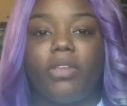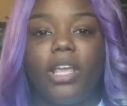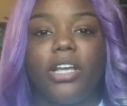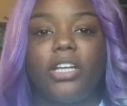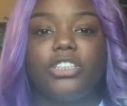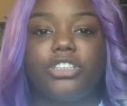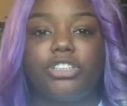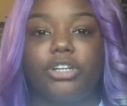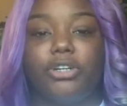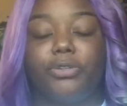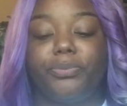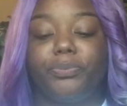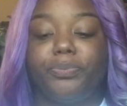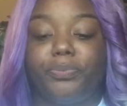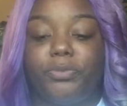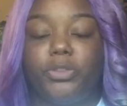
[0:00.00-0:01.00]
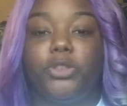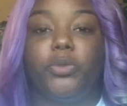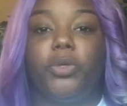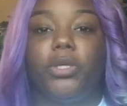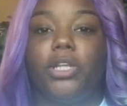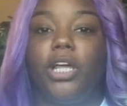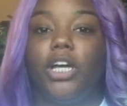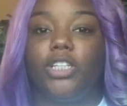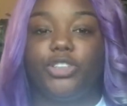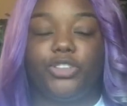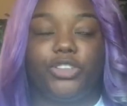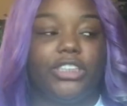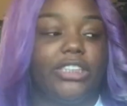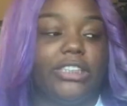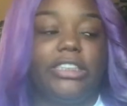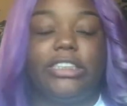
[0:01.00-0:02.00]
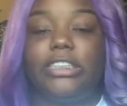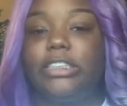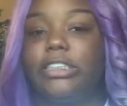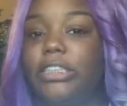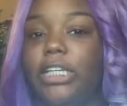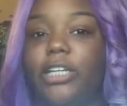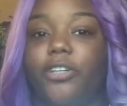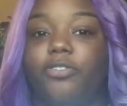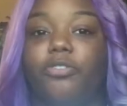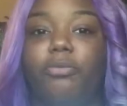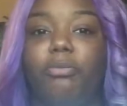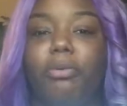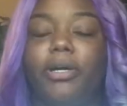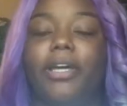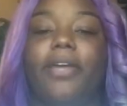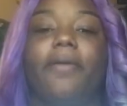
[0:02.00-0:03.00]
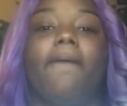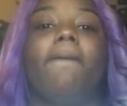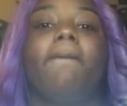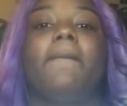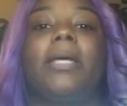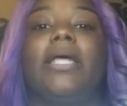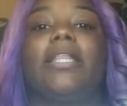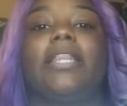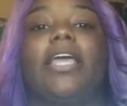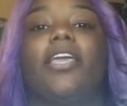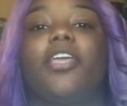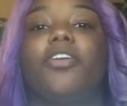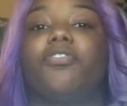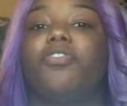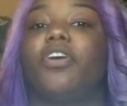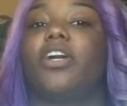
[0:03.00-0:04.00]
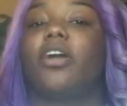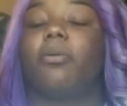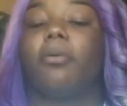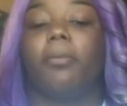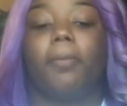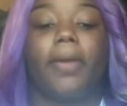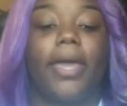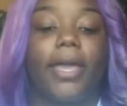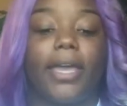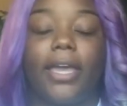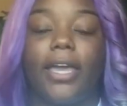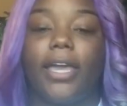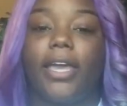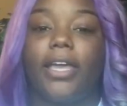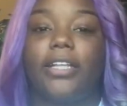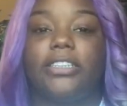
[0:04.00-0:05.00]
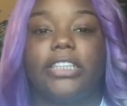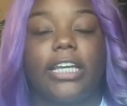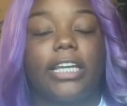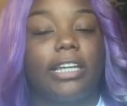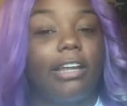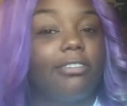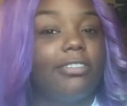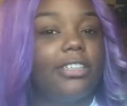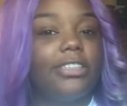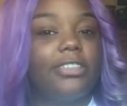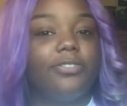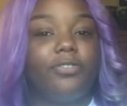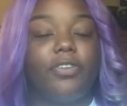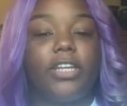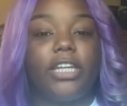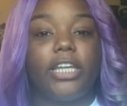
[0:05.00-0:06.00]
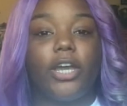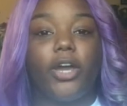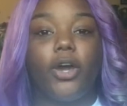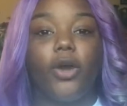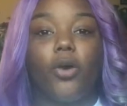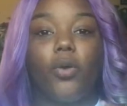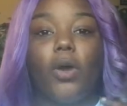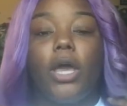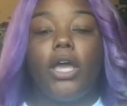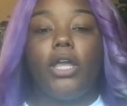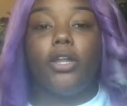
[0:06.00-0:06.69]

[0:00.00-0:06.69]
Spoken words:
because you know, doing laundry and stuff. But thank you for coming back and checking out this video.